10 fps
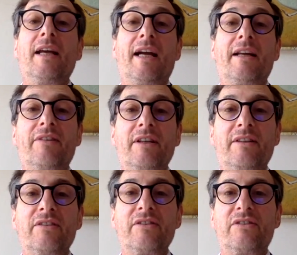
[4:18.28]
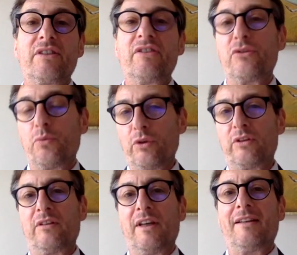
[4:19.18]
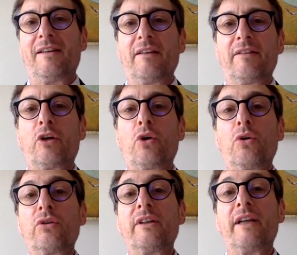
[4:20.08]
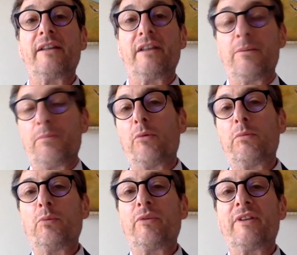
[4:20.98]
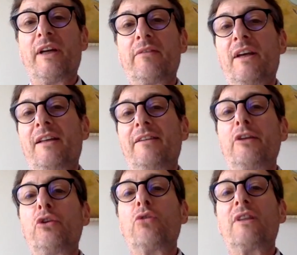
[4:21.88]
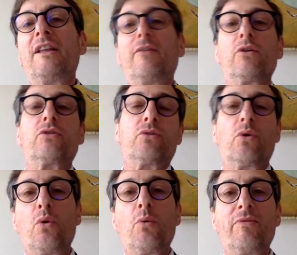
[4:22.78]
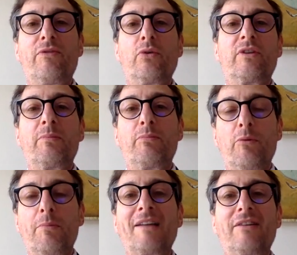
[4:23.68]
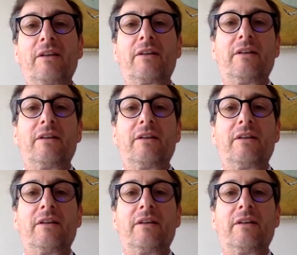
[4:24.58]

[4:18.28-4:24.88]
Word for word: And I think this is what they coordinated. The problem with that, they don't leave also room for diplomatic